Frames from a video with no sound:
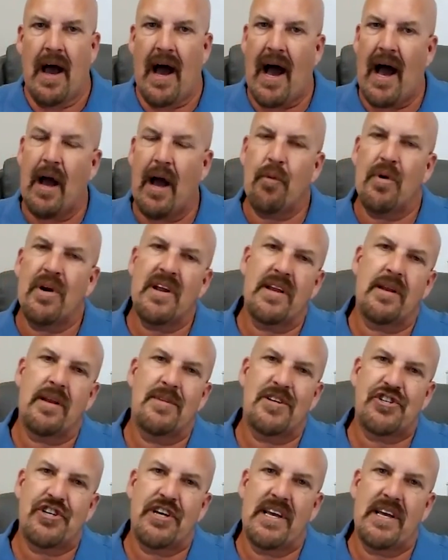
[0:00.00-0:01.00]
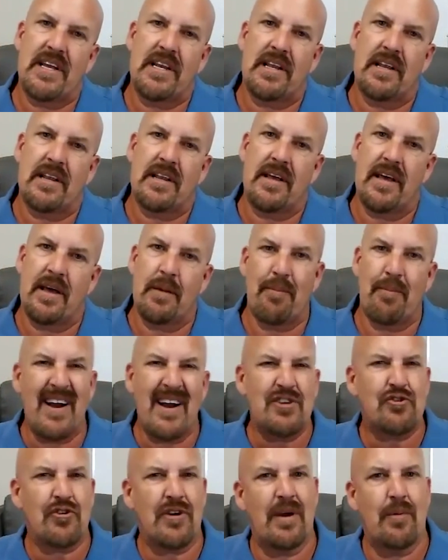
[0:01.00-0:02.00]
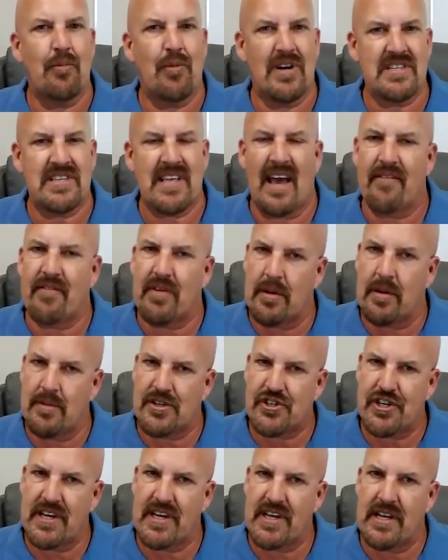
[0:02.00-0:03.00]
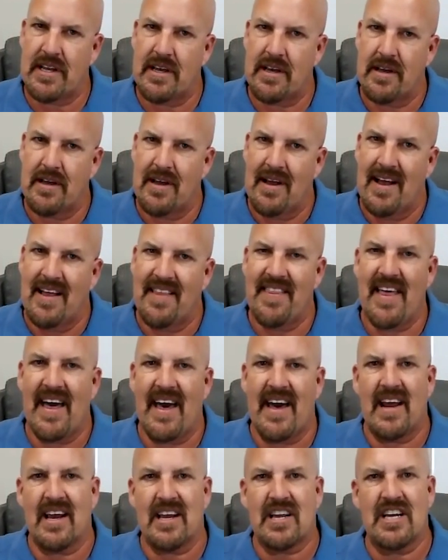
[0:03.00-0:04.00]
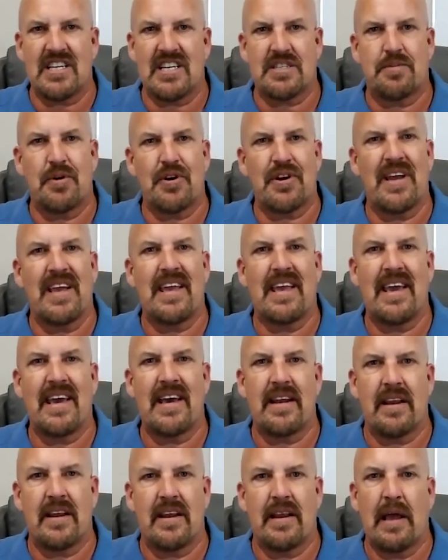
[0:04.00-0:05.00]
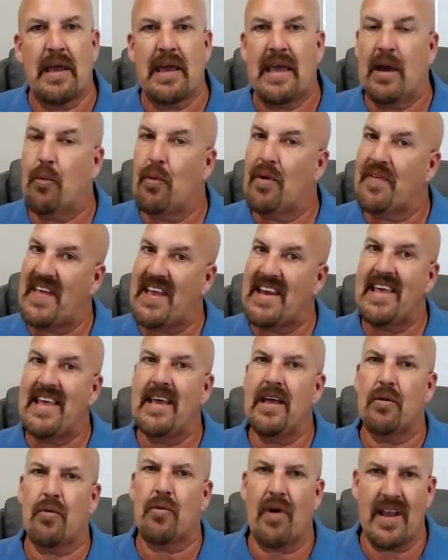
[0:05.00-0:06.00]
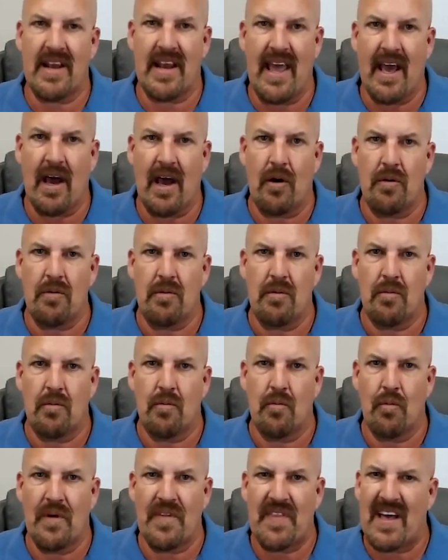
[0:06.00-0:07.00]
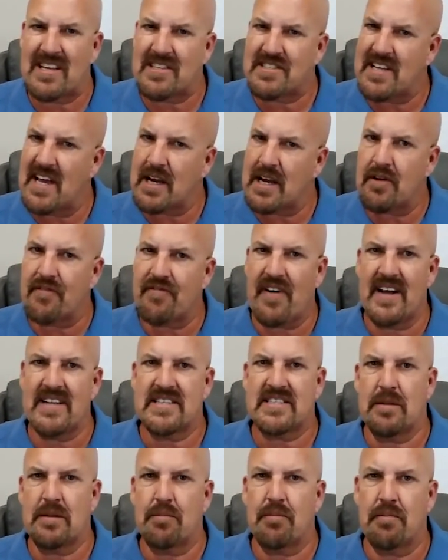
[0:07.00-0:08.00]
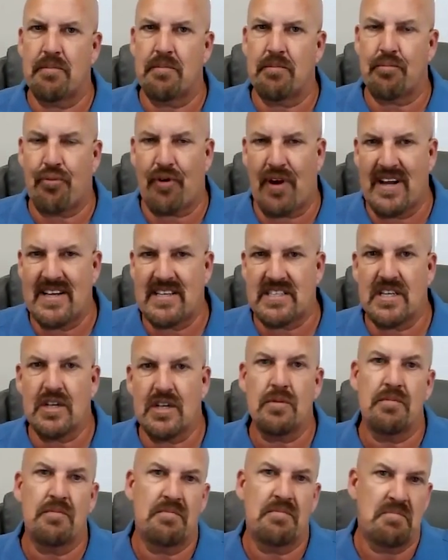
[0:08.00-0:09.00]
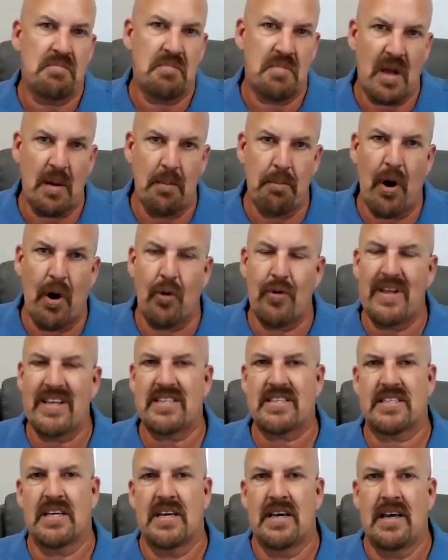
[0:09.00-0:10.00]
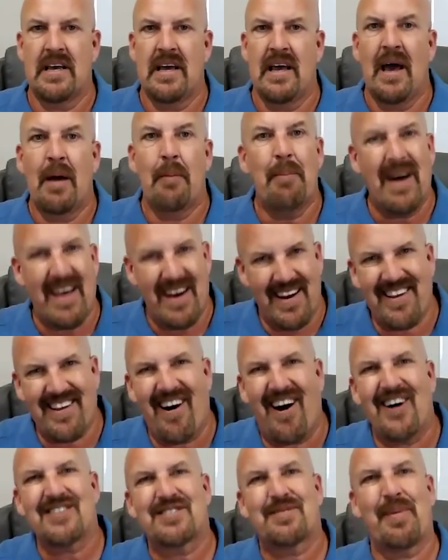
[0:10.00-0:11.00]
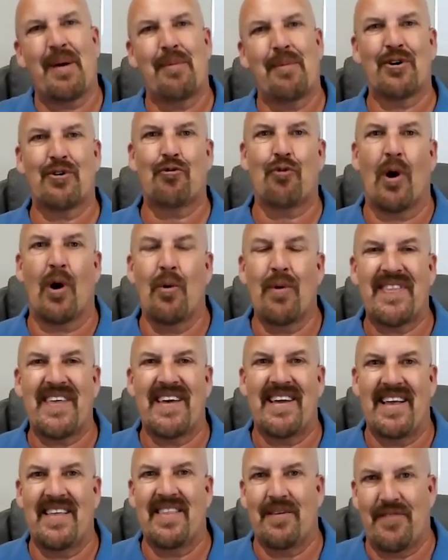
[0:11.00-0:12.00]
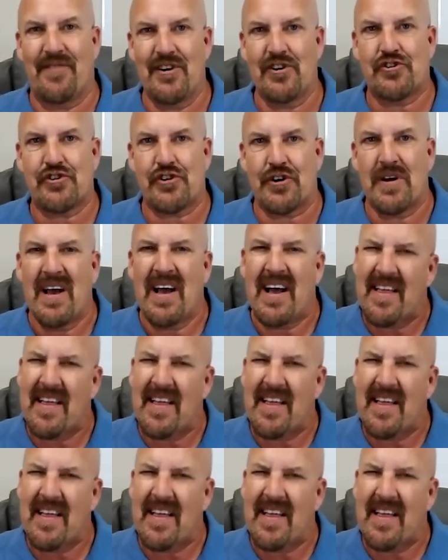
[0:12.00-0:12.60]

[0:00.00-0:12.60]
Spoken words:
I wanted a machine, and my dream was having a machine that a customer can get what they need right now without sacrificing price and components, but to also be able to grow with it in the future.